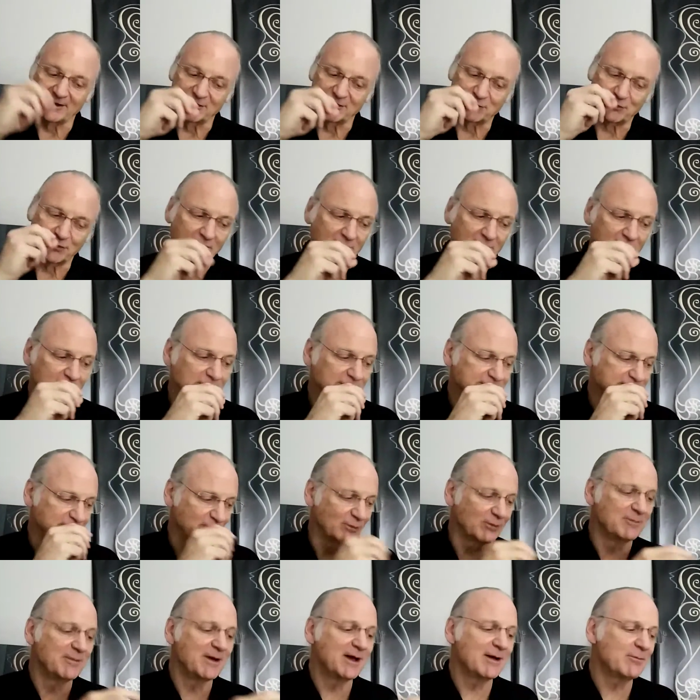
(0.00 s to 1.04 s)
I struggle
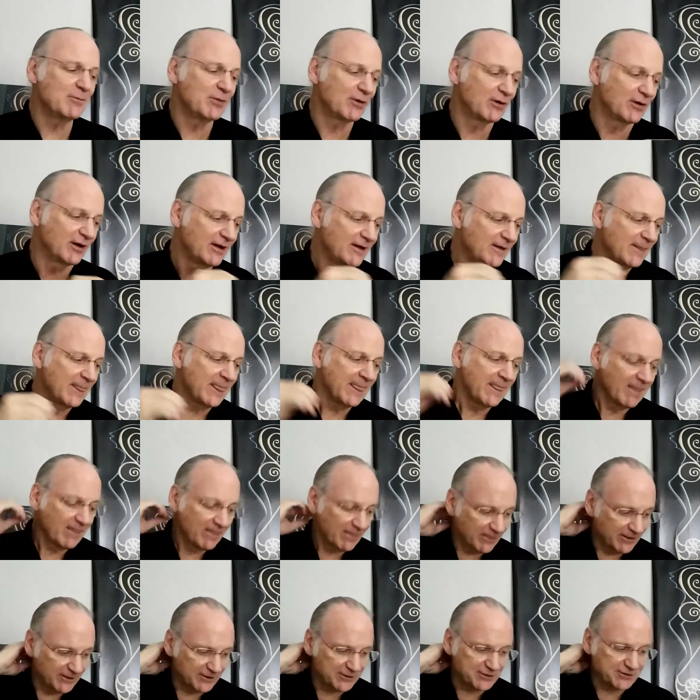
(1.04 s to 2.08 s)
to remember
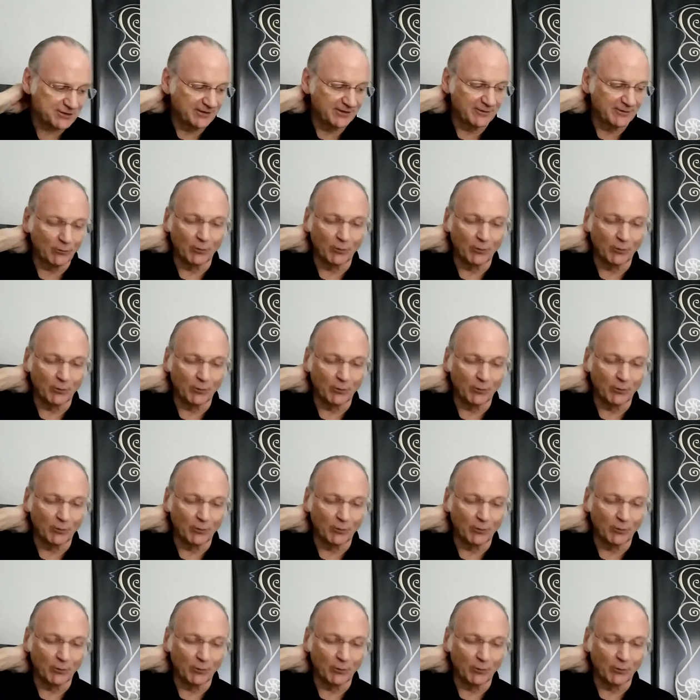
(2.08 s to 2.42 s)
this.